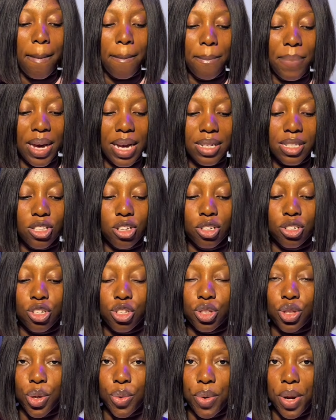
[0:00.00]
based on the
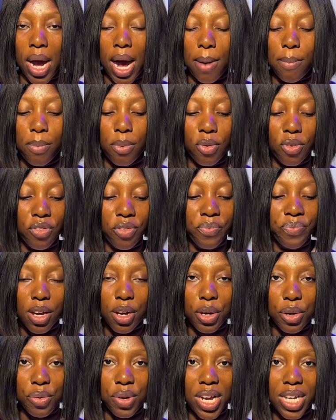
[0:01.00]
story above.
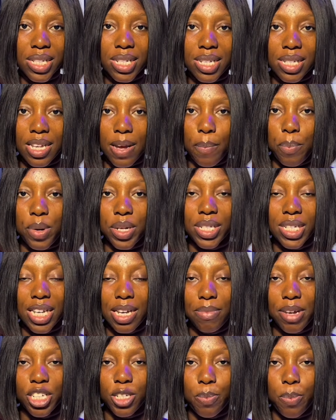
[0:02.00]
Create a separate
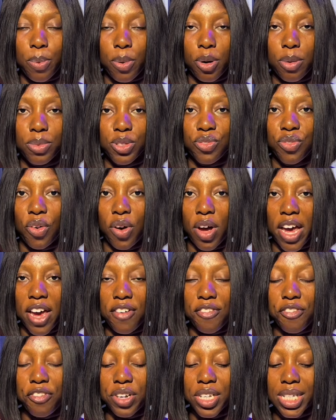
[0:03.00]
image prompt for
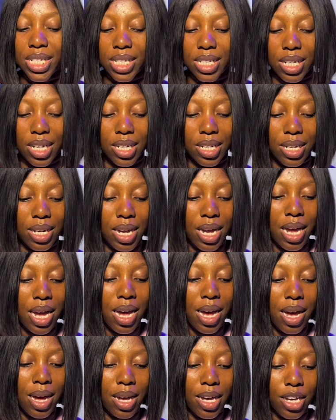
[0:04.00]
every scene.
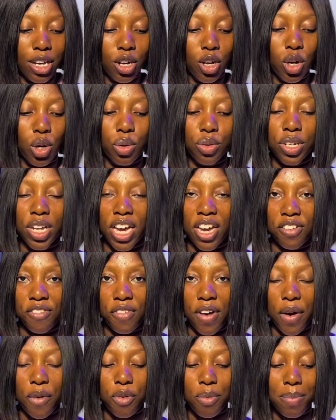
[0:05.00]
Include
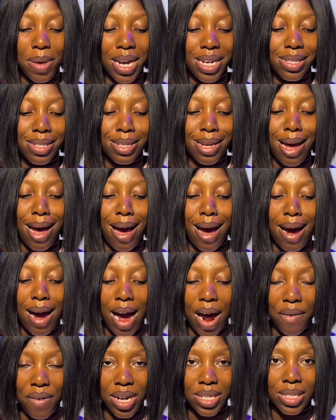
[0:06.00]
environment,
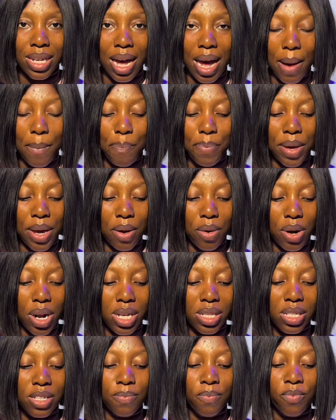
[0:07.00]
character
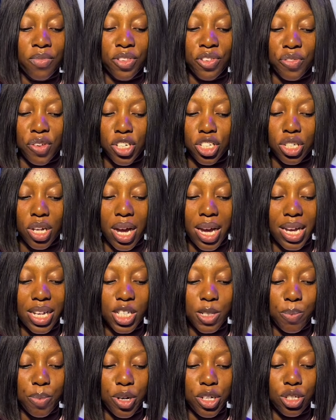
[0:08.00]
appearance, facial
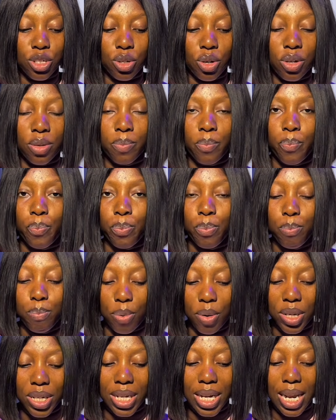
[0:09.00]
expression,
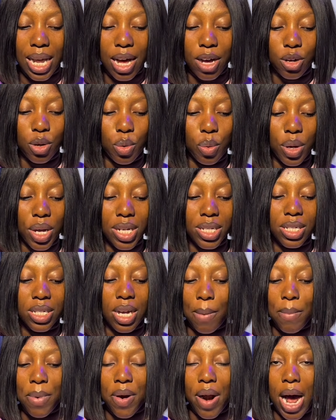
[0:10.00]
body
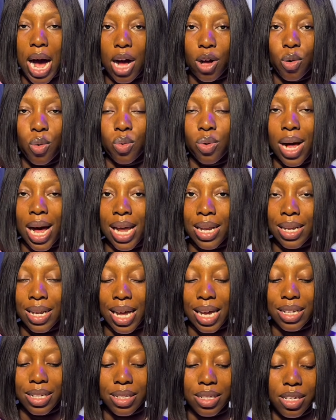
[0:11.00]
language, camera angle,
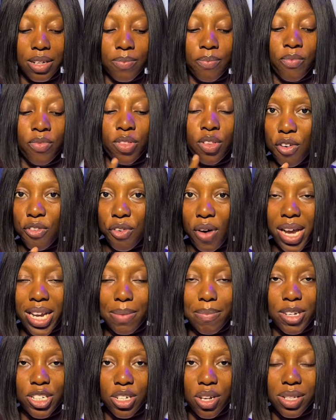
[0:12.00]
and lighting. For
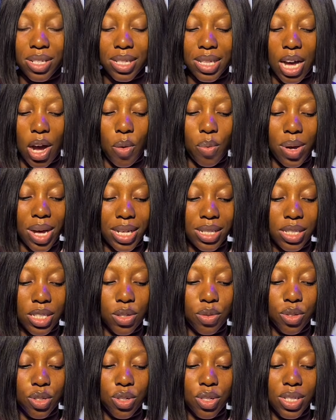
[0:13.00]
animation style, we are
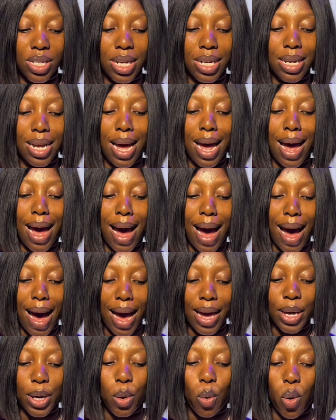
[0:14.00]
still using
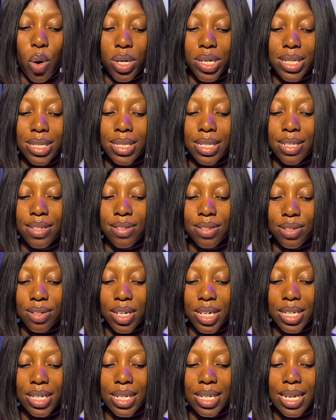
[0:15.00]
high quality
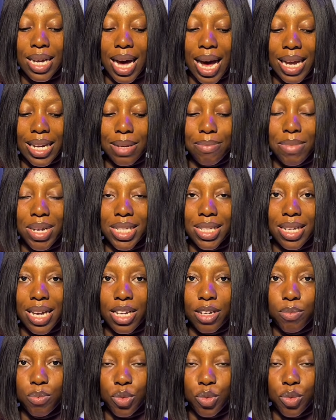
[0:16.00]
3D animated